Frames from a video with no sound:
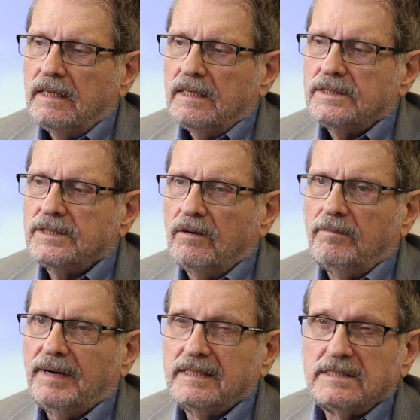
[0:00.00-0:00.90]
So
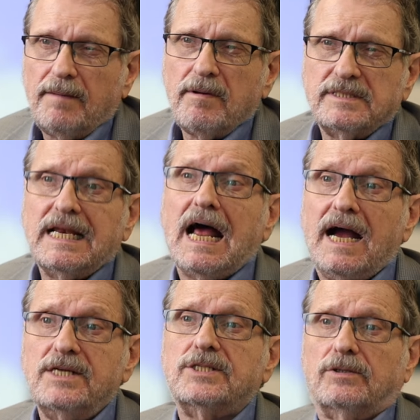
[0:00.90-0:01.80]
by the time I was in
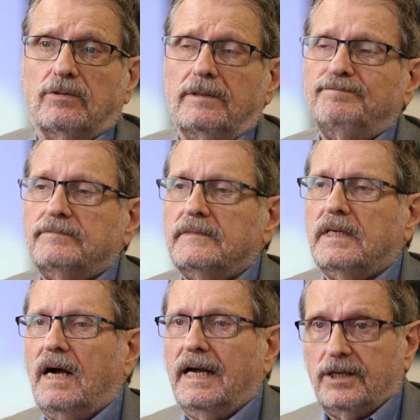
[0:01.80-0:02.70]
high school,
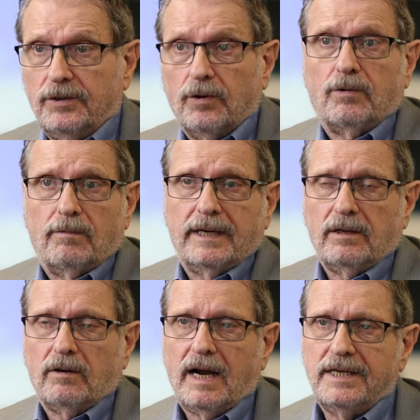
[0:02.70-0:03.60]
I could go to a
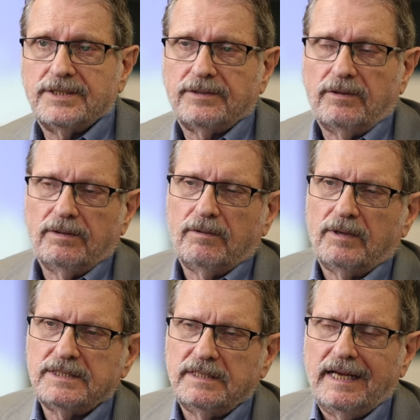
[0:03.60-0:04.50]
regular high school. There
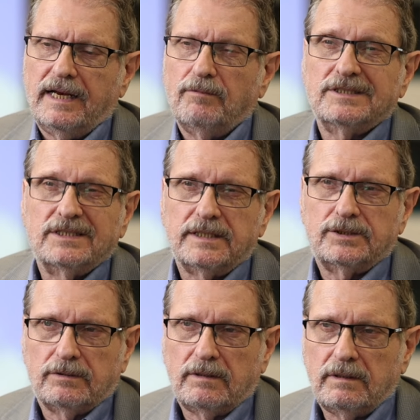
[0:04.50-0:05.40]
wasn't any
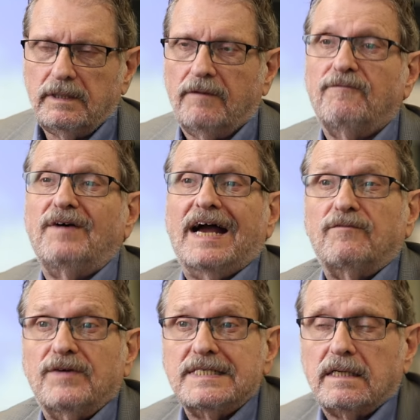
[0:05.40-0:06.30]
residual
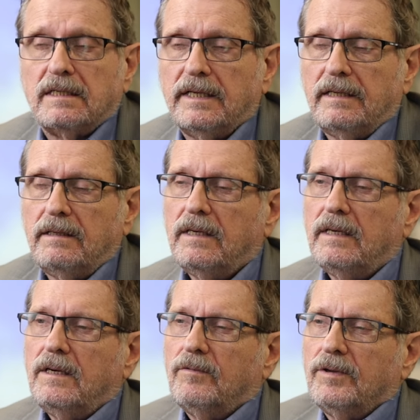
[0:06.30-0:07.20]
effect physically
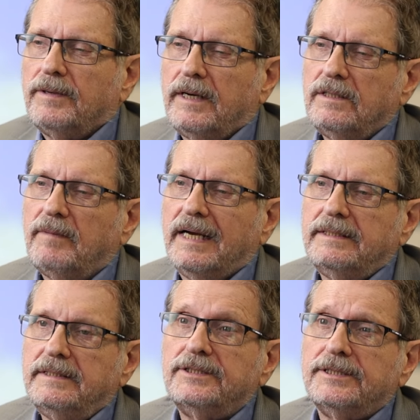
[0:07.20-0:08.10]
with regard to my
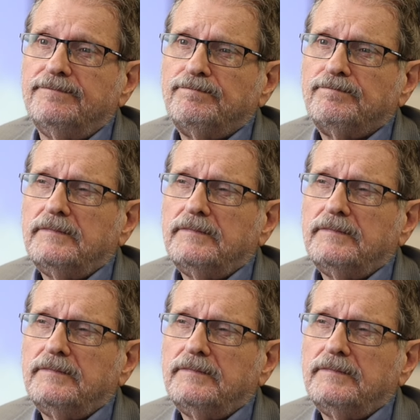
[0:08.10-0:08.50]
condition.